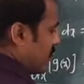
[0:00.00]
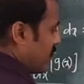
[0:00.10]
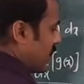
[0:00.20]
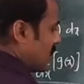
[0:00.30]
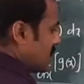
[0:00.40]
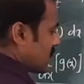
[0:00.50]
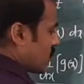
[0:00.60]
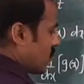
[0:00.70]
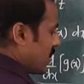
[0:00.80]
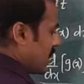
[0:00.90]
means
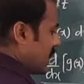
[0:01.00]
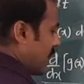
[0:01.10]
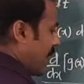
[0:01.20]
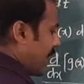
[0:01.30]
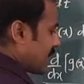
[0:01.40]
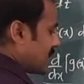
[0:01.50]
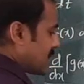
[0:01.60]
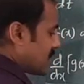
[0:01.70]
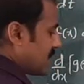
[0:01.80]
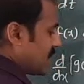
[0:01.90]
we
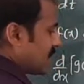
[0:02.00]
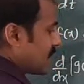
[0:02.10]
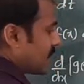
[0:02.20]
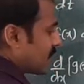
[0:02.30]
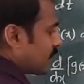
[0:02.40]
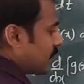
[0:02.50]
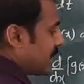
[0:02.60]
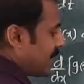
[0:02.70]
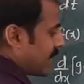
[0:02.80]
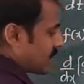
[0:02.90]
adjusting the term
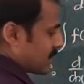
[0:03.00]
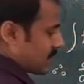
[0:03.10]
dx,